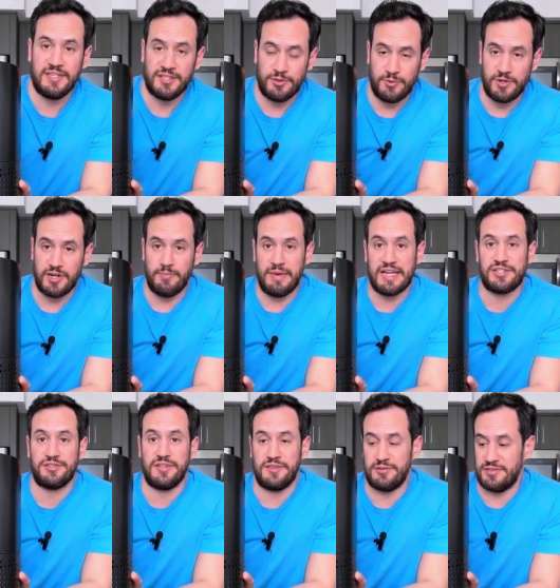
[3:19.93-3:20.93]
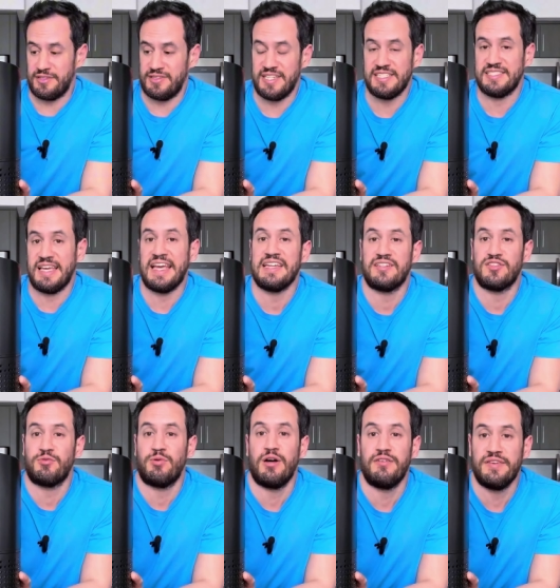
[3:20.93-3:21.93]
You want to make sure that there's at least 8 to
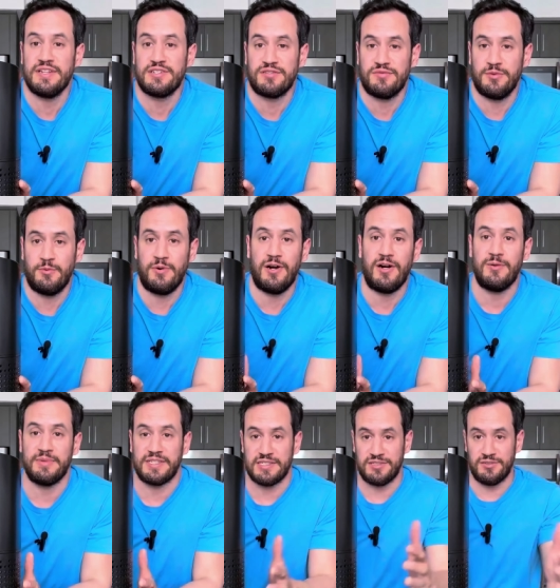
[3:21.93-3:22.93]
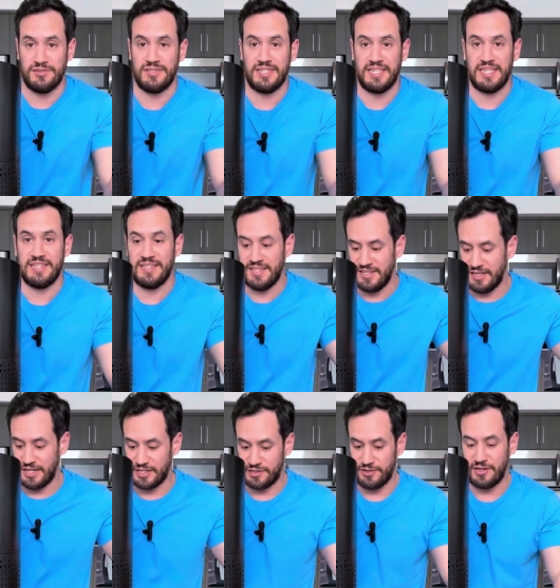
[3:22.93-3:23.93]
12 inches from the wall because you need
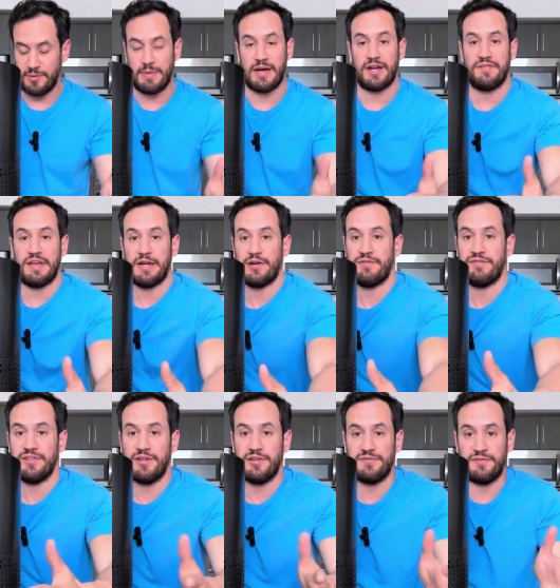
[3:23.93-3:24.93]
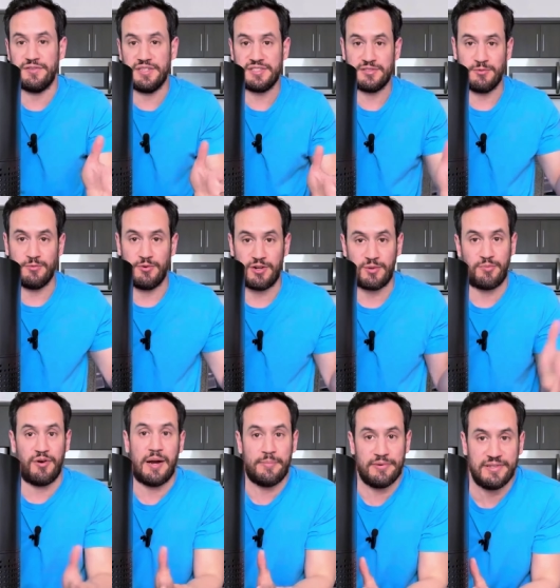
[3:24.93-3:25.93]
a good amount of airflow for this to work
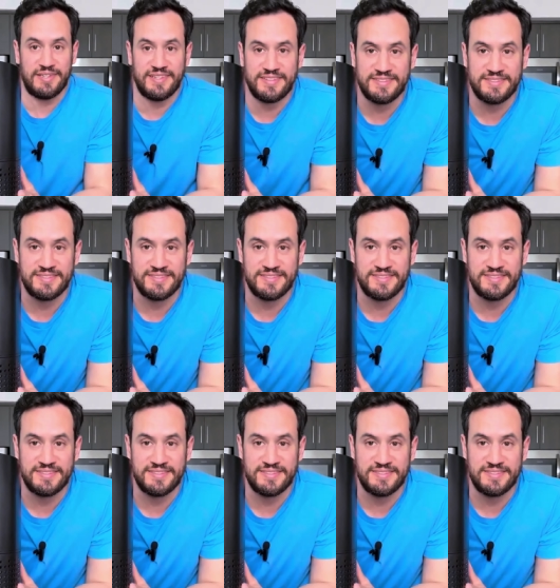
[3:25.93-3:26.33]
properly.